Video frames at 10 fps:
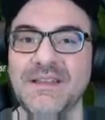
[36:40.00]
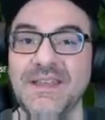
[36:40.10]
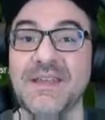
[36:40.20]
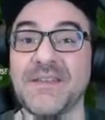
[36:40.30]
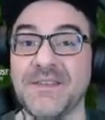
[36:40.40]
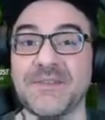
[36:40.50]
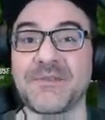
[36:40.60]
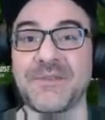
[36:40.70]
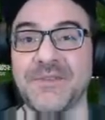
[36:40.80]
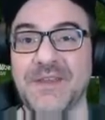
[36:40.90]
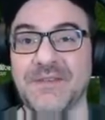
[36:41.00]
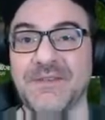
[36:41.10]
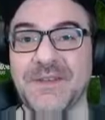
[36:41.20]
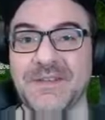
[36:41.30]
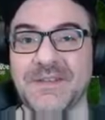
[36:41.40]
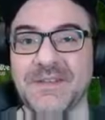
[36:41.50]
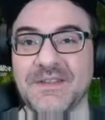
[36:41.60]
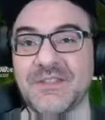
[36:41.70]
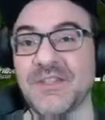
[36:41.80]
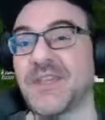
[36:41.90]
Yeah, that's a cool sound effect.
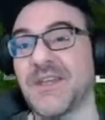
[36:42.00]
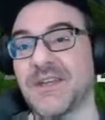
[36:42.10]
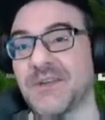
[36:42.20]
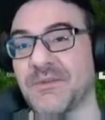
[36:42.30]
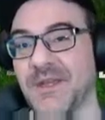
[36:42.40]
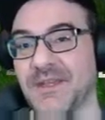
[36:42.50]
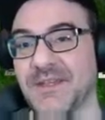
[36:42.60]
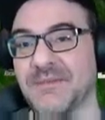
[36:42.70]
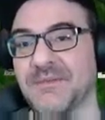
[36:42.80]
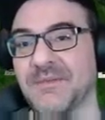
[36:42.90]
She can't hear it, but I can.